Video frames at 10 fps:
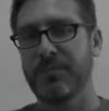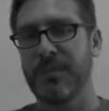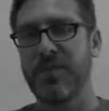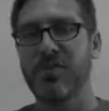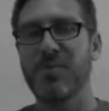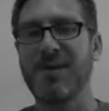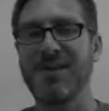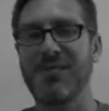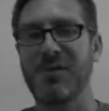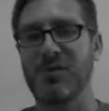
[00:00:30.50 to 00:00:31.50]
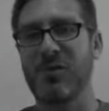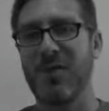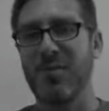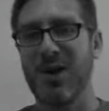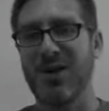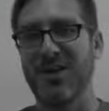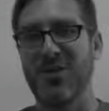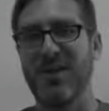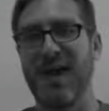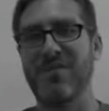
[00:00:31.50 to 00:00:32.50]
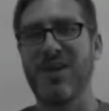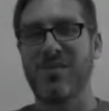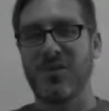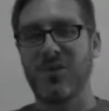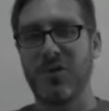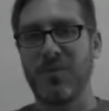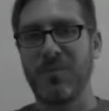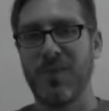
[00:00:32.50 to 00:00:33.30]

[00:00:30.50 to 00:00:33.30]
Now, there's a big difference between the marketing goal and the advertising goal.